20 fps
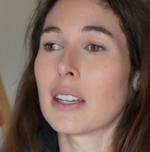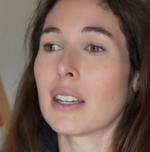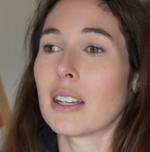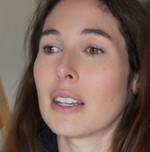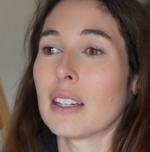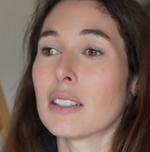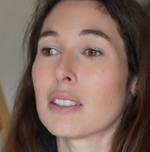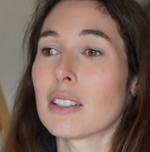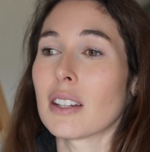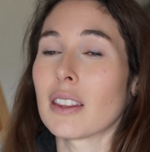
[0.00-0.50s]

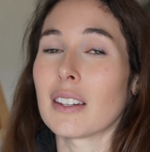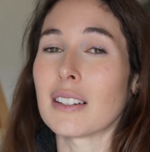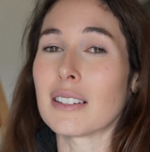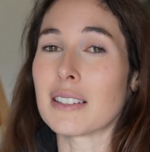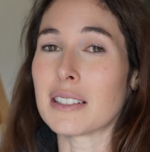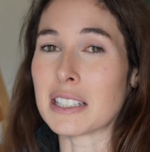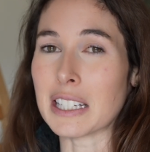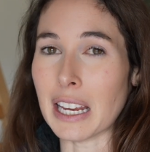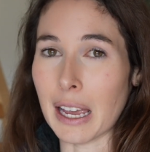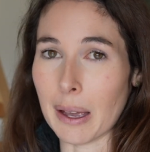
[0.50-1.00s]
into the
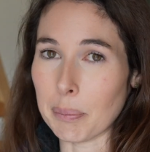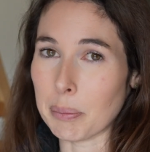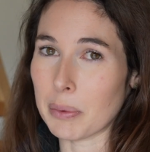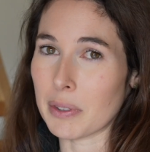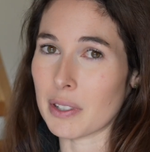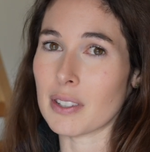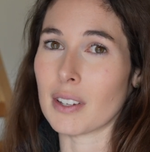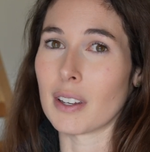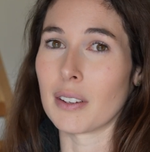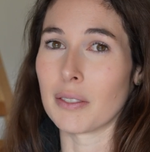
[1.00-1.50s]

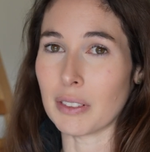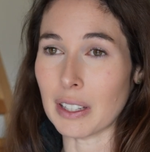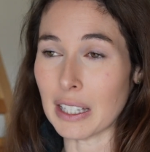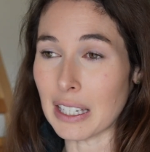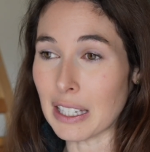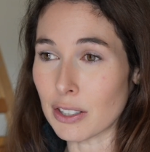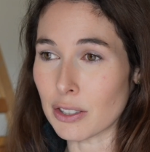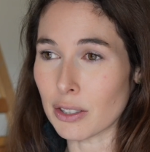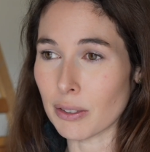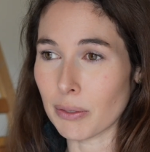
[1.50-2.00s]
depths of
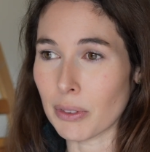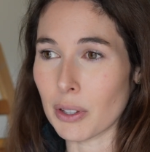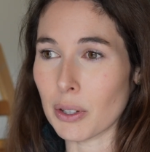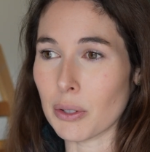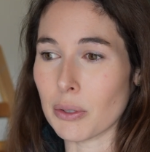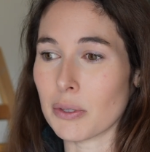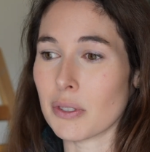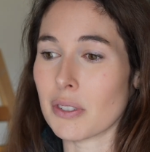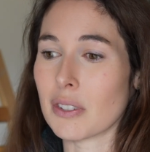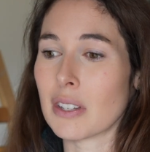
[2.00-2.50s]
each of
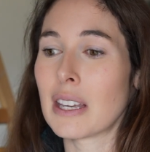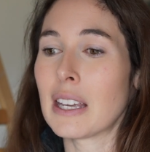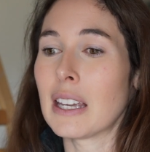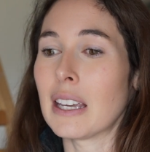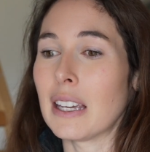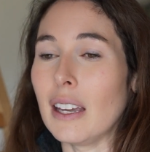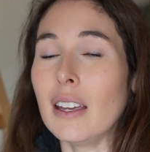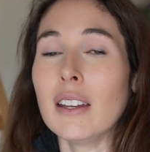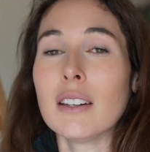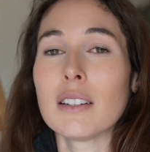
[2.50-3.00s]
those
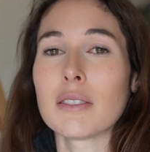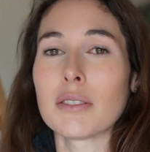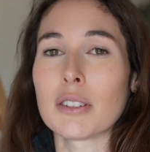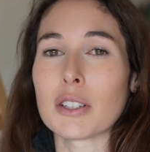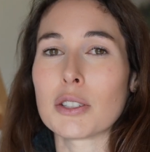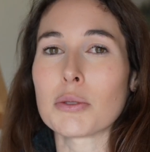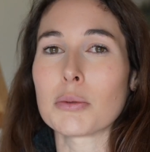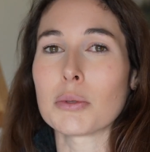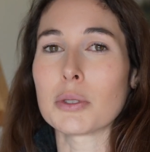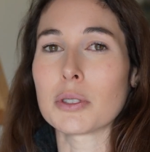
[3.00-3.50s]

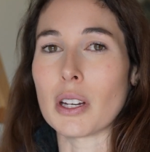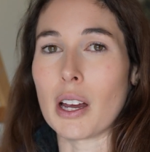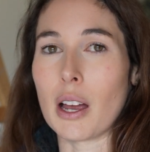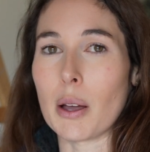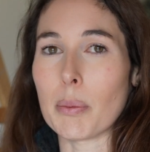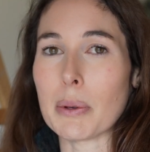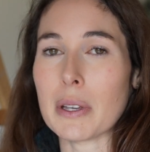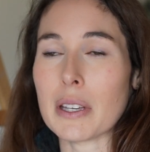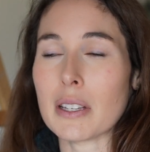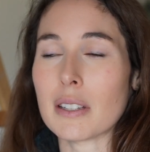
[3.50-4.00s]
individual
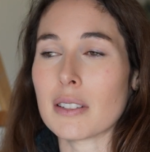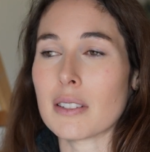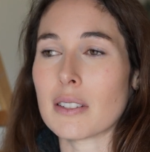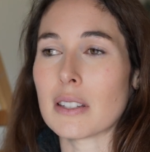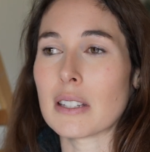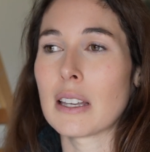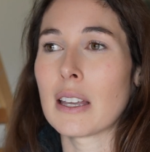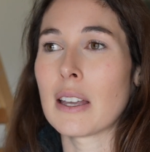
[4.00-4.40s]
topics.